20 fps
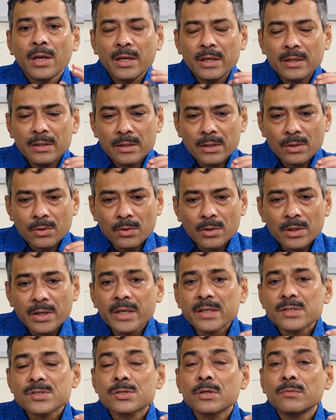in the
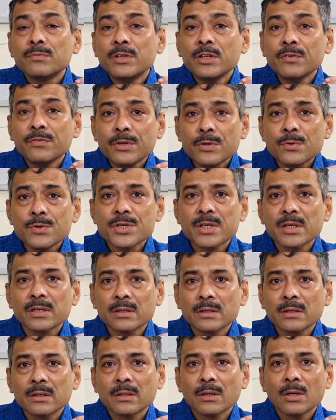context of
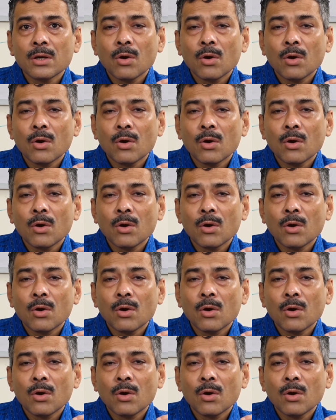diffusion